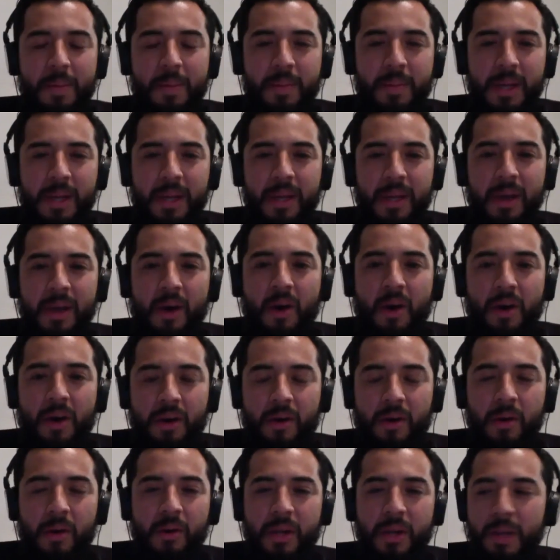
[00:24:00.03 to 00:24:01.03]
be our
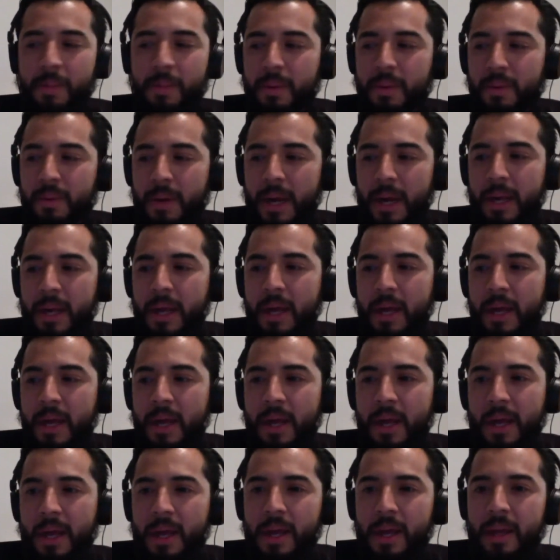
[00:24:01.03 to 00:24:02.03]
goalkeeper, right?
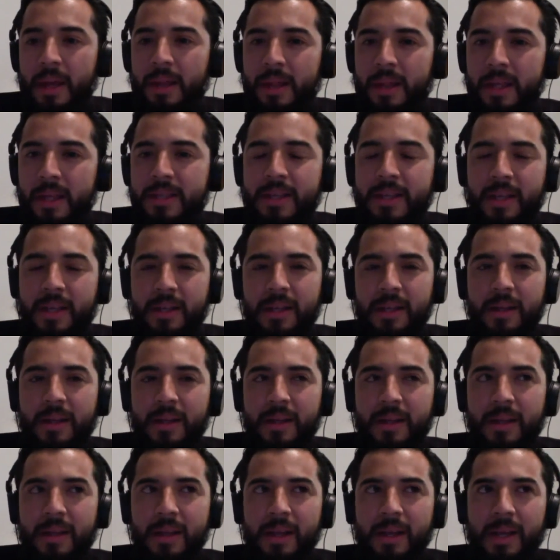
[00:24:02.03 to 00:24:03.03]
This
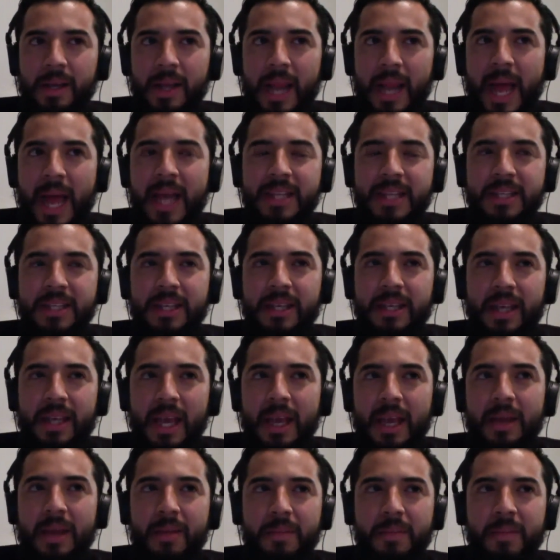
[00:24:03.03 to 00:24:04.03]
last
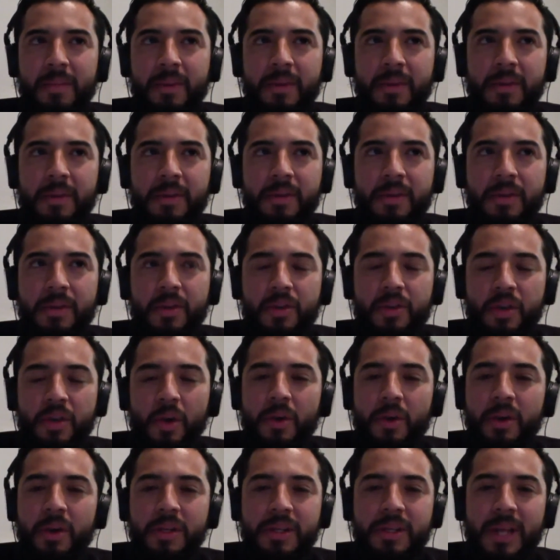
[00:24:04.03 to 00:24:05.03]
game
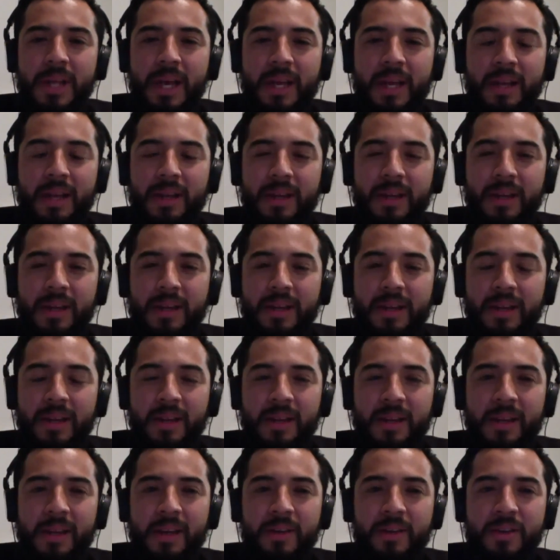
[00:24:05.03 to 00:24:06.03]
showed us that
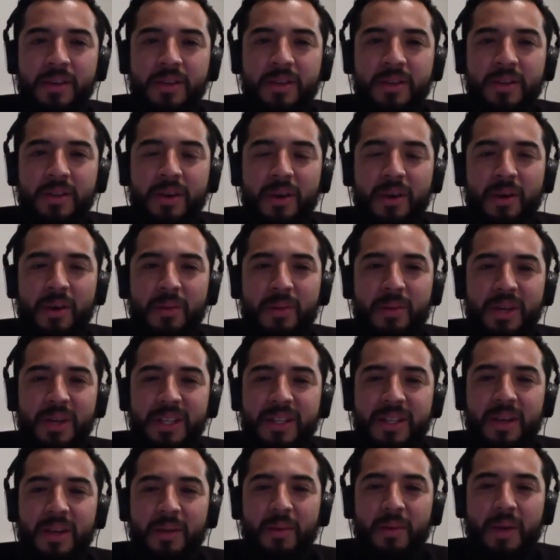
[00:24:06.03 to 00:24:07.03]
there's no
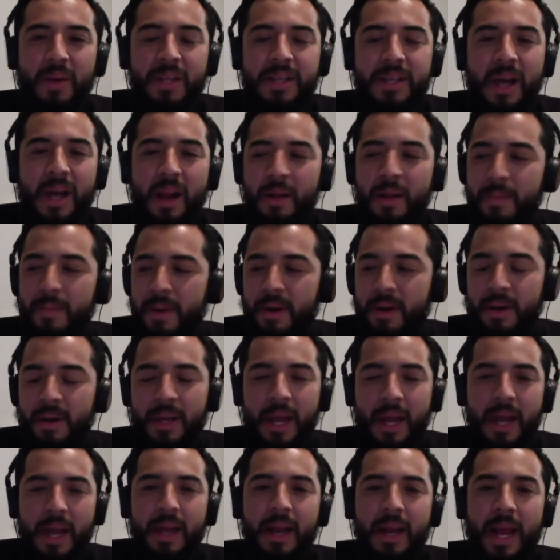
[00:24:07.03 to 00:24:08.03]
reason why Tyler Miller
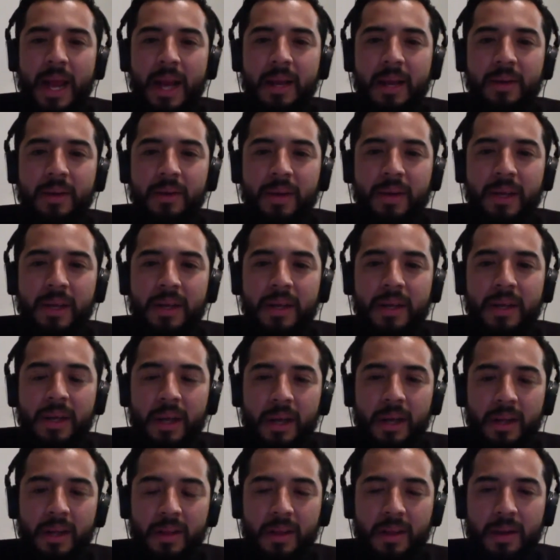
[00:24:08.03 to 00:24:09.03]
can't handle it,
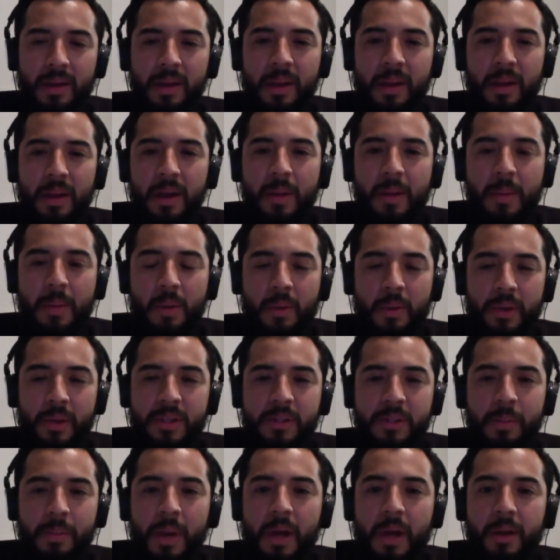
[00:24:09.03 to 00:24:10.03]
the number one
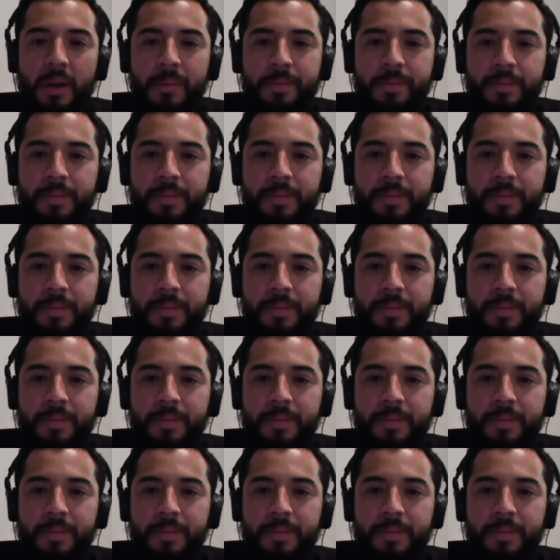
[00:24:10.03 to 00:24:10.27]
spot.